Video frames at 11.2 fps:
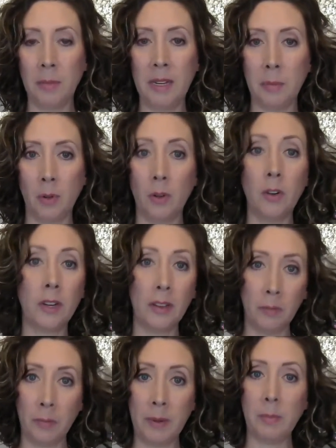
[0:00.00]
people, or
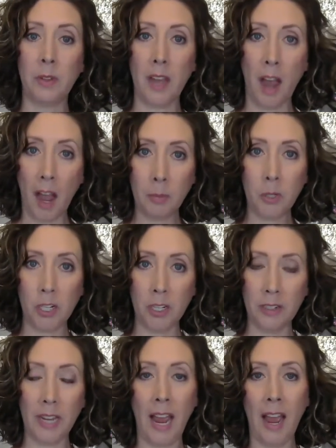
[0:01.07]
give people, the
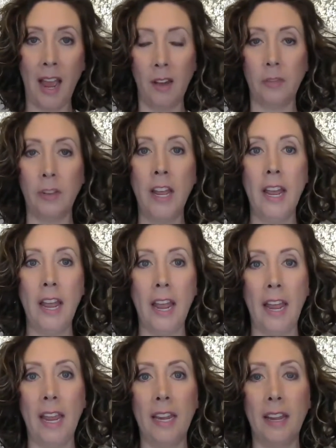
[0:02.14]
option to have
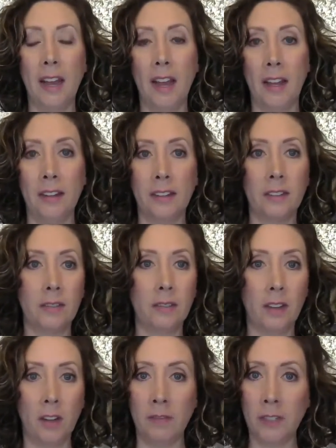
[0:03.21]
a
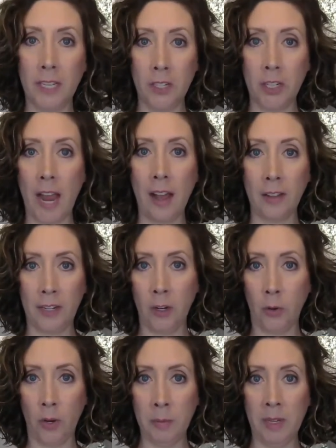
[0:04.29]
confidentiality
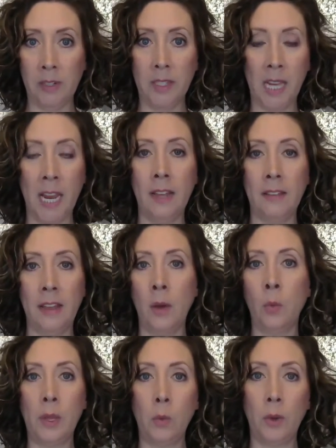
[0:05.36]
agreement saying
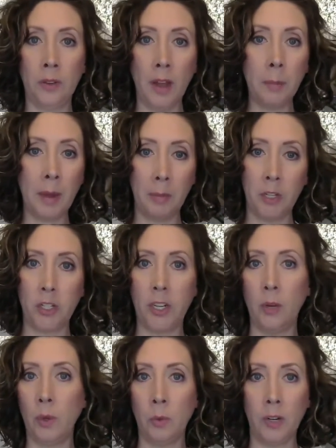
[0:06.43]
that we will not publish
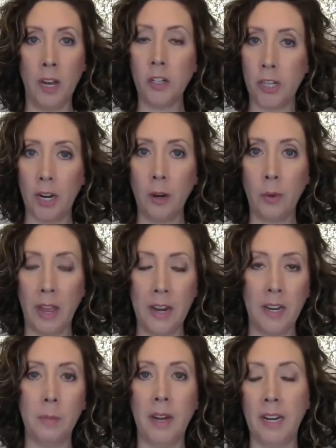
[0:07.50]
it, we will not share it with
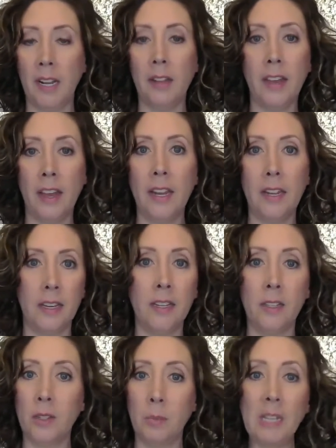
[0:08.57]
anybody, that it
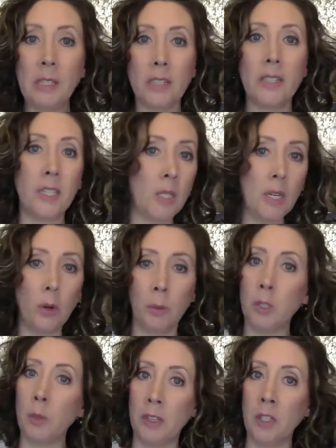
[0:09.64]
is basically a secret
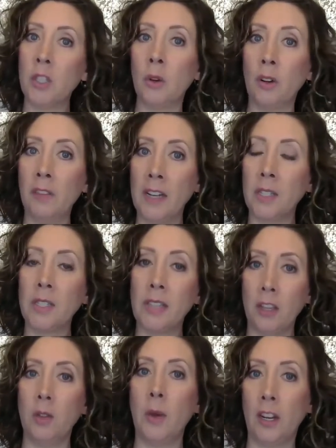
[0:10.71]
between the two of us
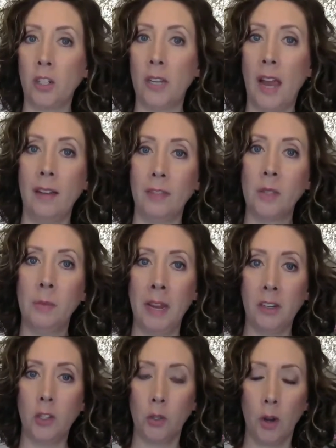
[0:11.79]
that you actually have this
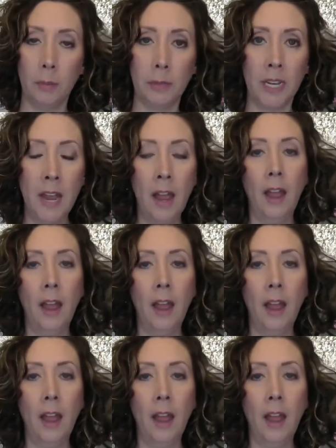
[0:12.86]
manuscript.